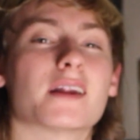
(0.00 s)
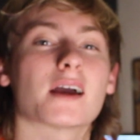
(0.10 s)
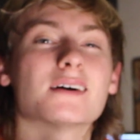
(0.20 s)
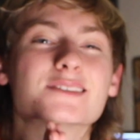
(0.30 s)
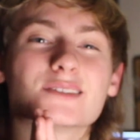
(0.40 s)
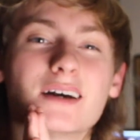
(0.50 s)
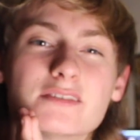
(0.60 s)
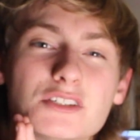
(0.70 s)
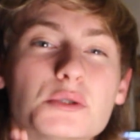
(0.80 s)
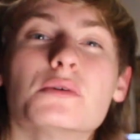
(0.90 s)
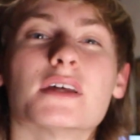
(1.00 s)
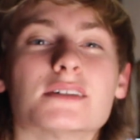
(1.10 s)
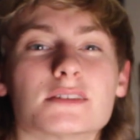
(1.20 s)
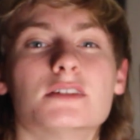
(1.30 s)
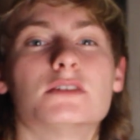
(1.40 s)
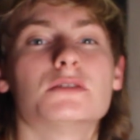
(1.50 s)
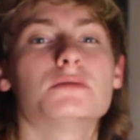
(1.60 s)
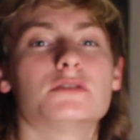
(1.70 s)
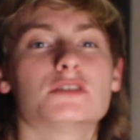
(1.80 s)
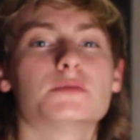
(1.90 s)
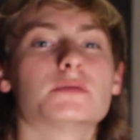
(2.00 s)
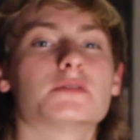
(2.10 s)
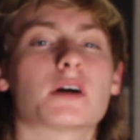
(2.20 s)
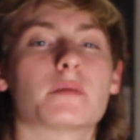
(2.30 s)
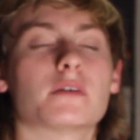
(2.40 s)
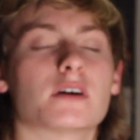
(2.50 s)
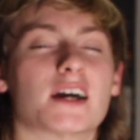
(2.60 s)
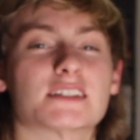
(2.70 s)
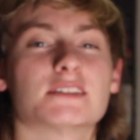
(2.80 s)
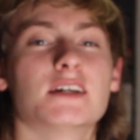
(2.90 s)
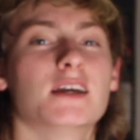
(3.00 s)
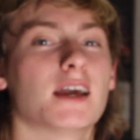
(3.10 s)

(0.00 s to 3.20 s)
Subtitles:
also have a 2002 Subaru WRX,